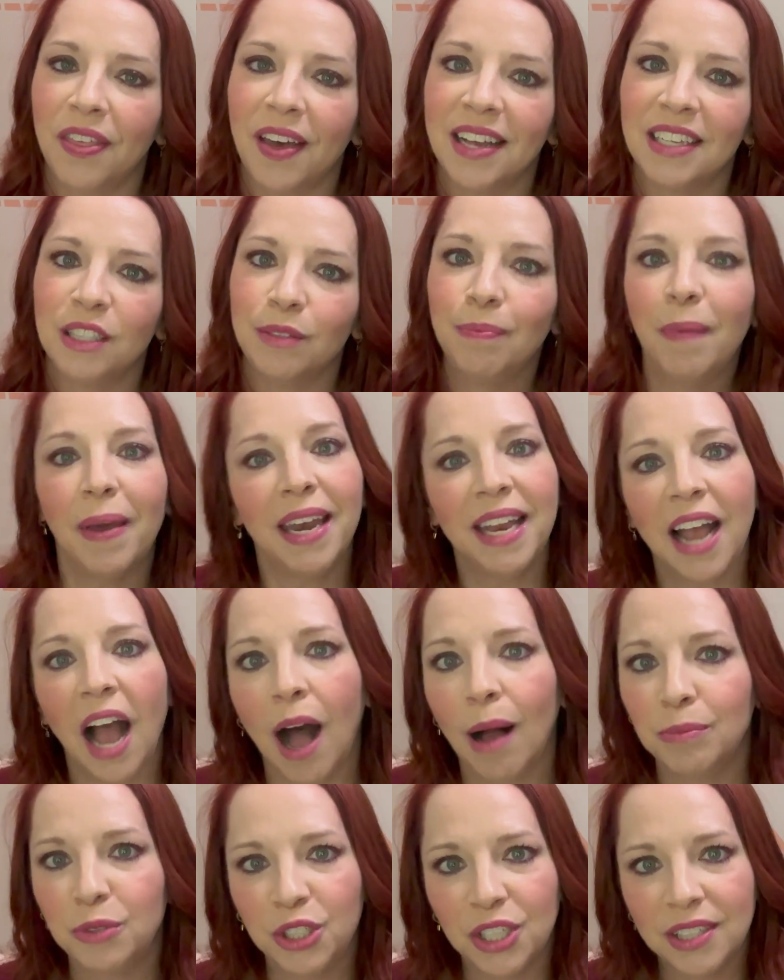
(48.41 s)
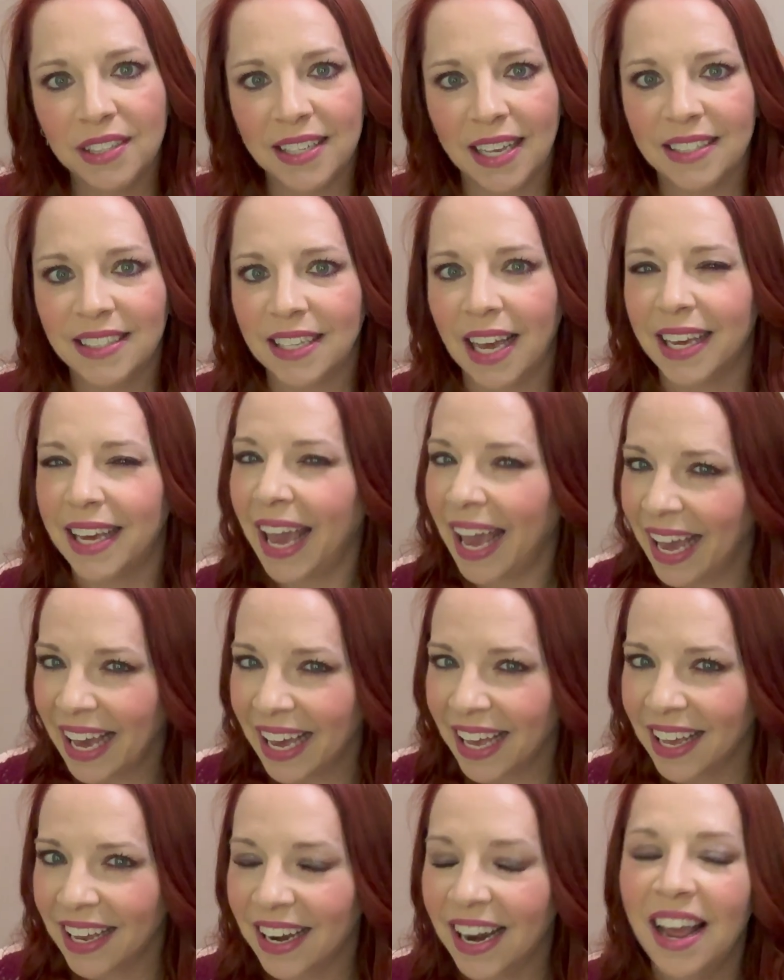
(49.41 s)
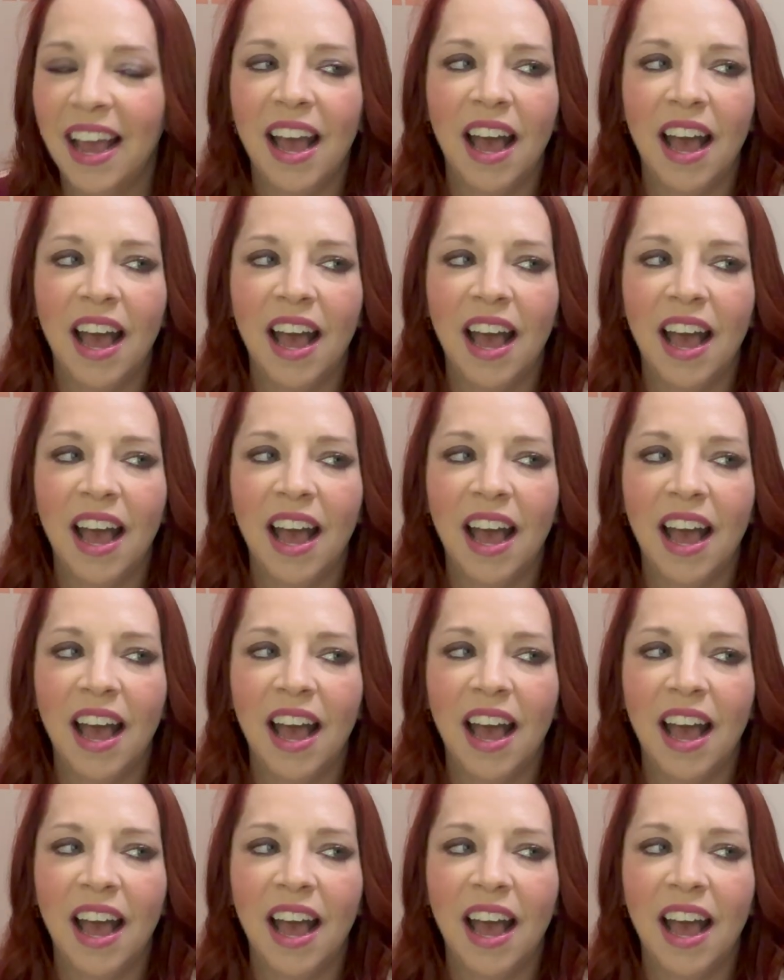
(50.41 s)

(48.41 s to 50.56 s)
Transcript: as many options as I can,